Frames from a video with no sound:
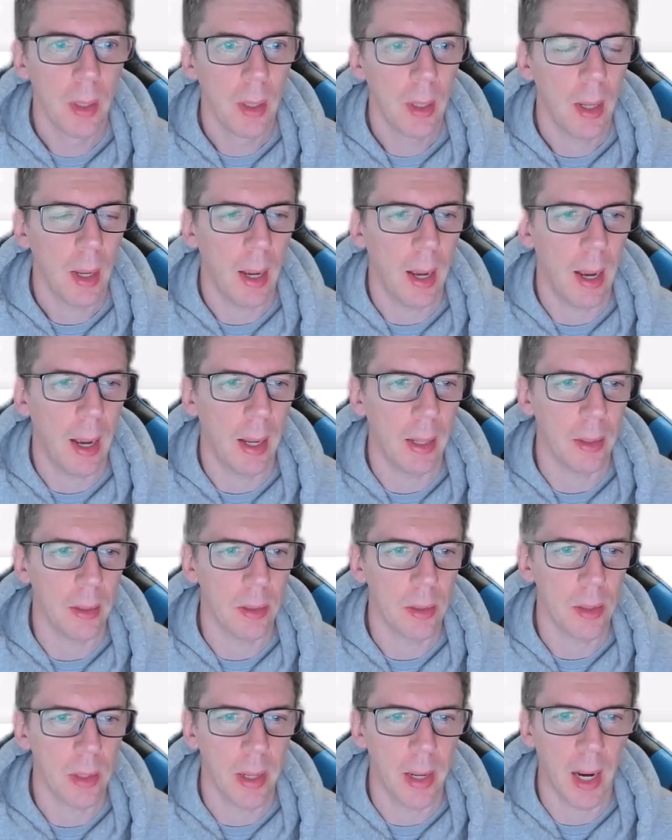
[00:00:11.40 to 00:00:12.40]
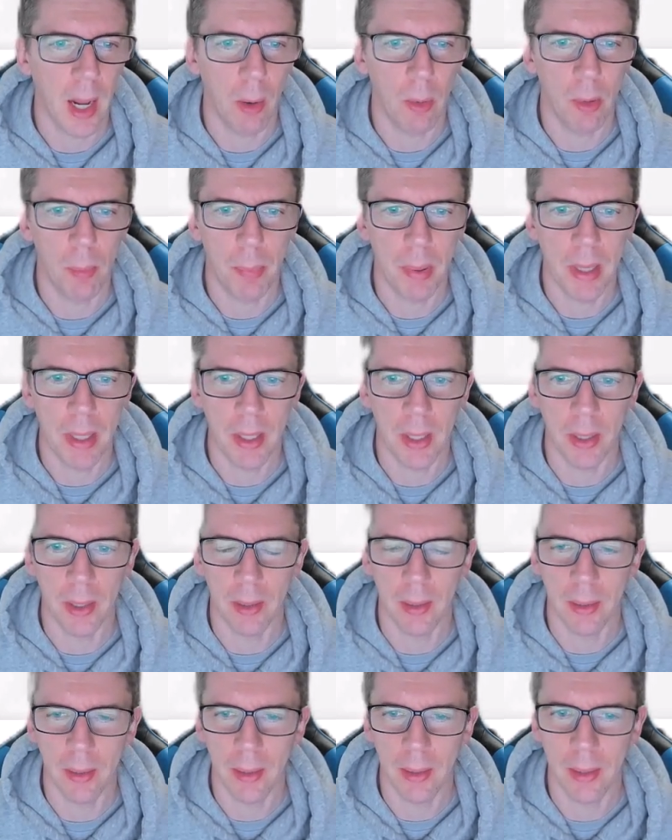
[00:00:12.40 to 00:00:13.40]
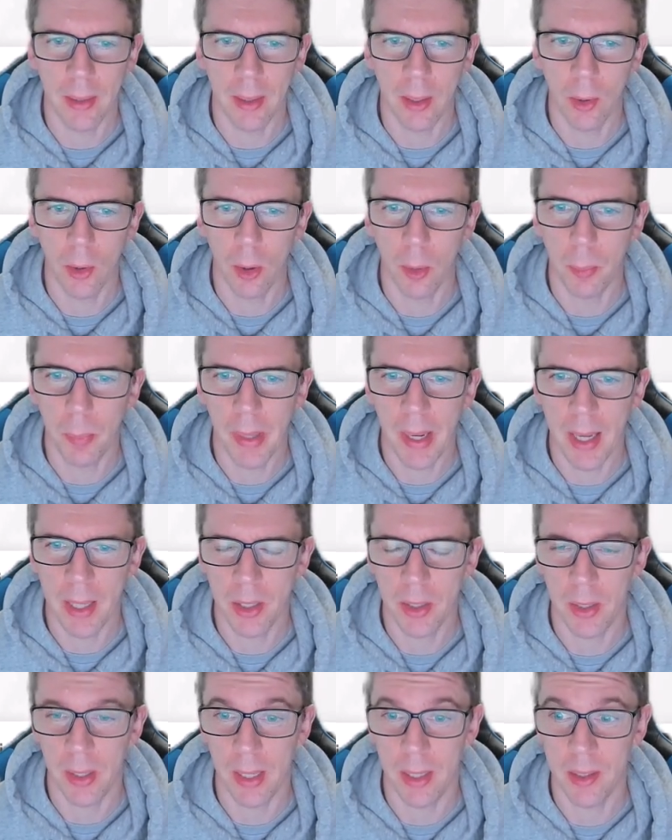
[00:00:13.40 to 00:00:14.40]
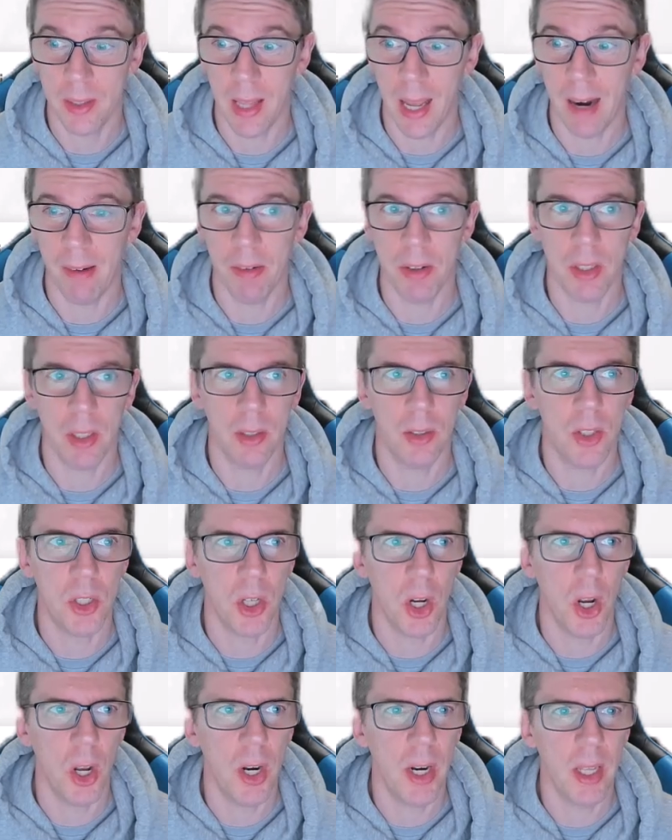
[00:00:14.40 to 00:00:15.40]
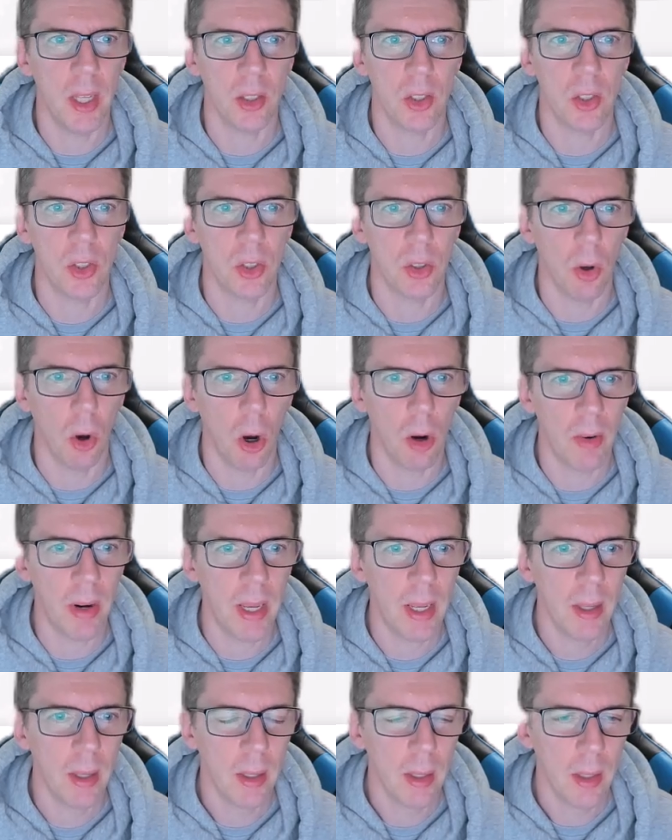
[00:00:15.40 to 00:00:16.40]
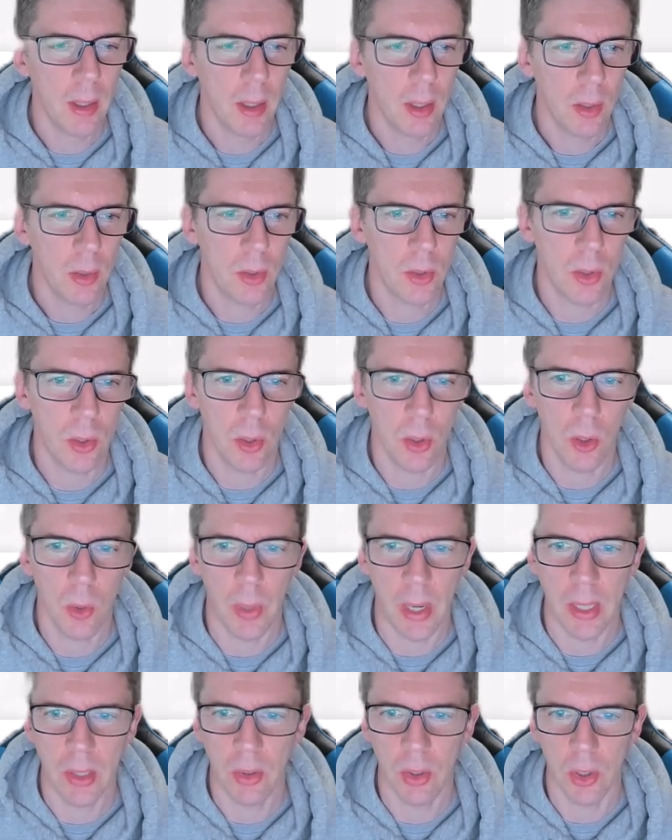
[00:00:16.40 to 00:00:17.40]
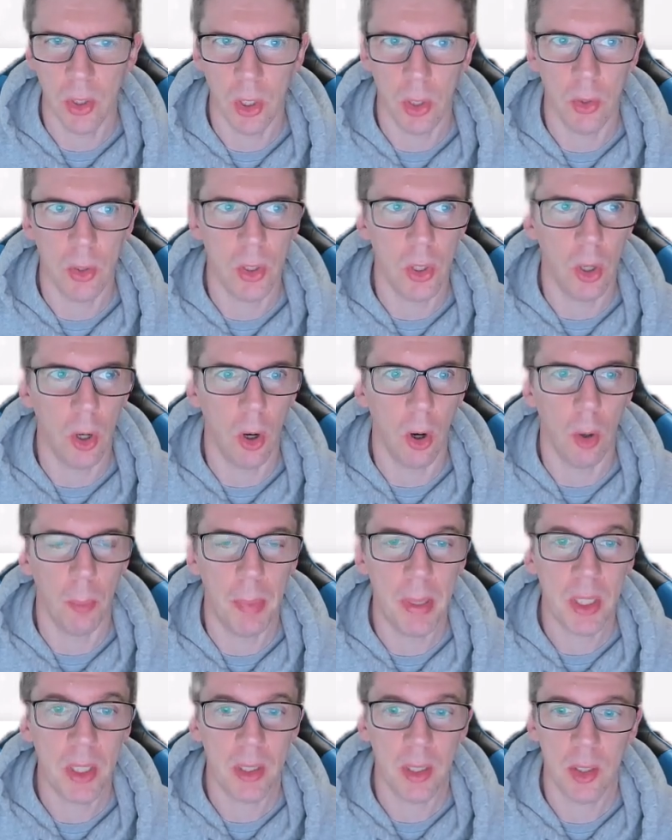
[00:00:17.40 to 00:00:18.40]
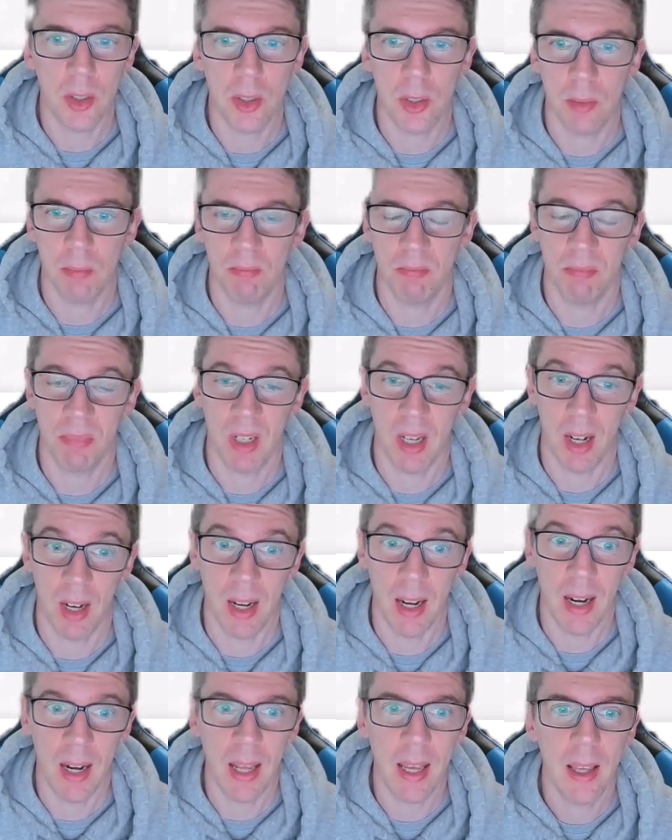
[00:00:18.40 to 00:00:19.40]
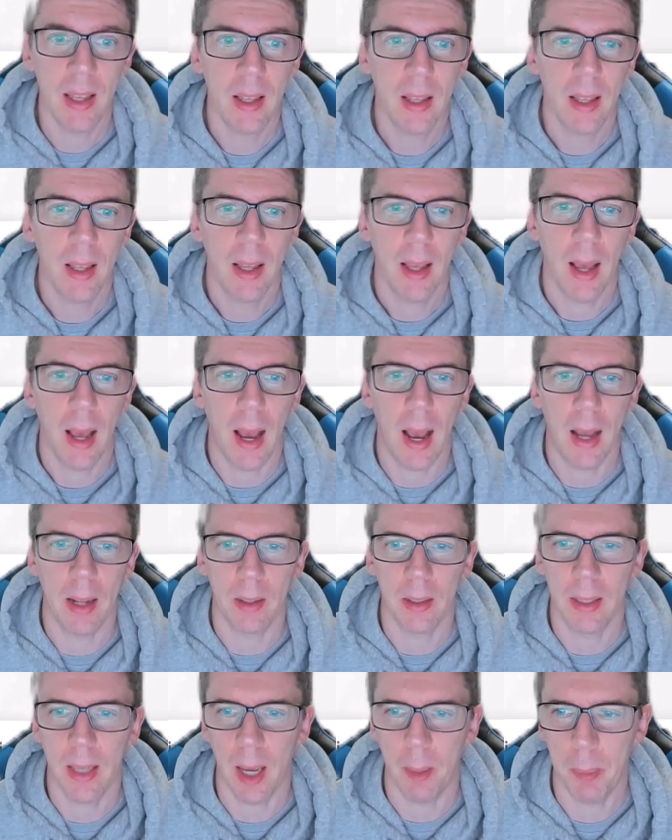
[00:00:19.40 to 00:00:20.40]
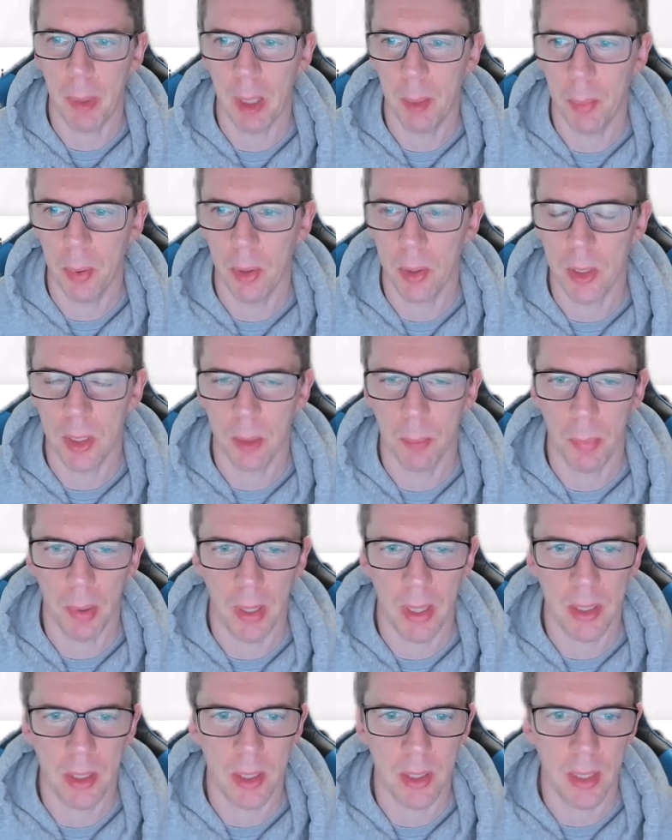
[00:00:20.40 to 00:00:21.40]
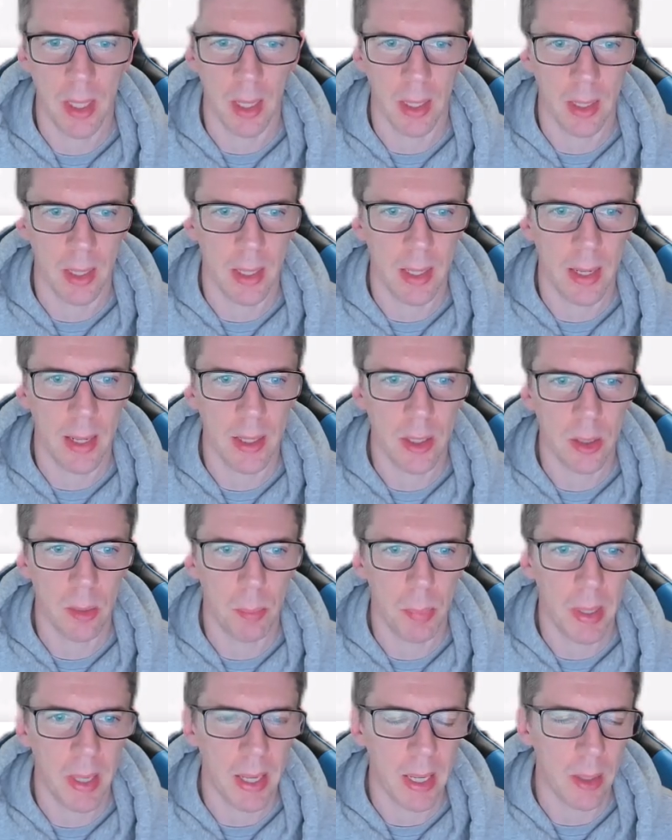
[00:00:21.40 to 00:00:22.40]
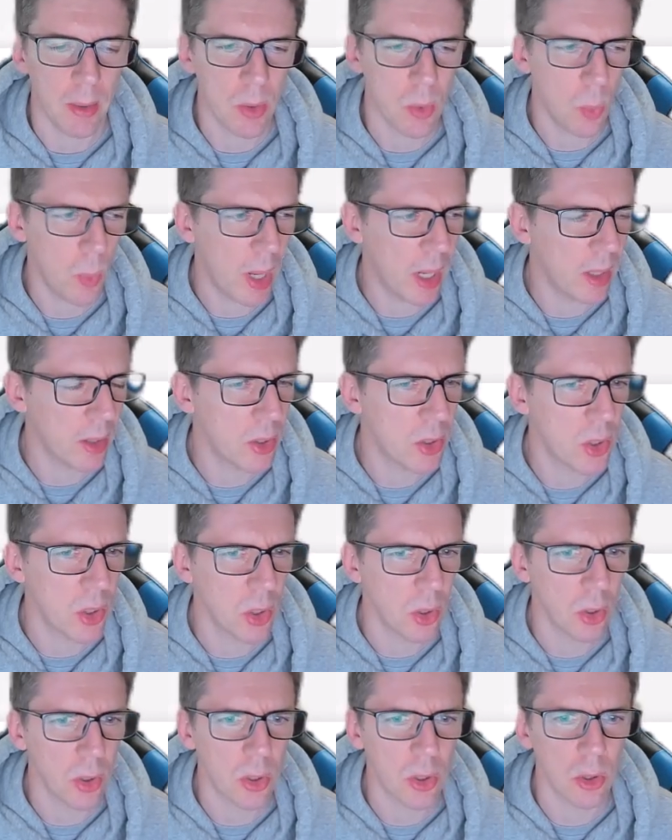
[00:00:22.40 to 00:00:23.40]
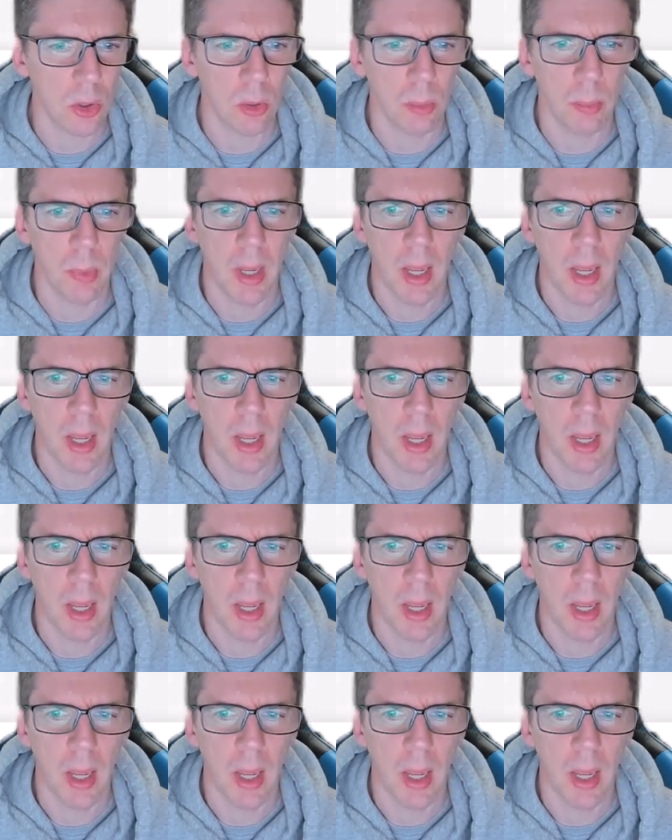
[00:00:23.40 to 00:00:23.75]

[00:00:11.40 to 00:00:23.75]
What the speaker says: And in our opinion, the homepage is there as a journey, a story to introduce your business clearly and get people to the places that they need to be, as well as show some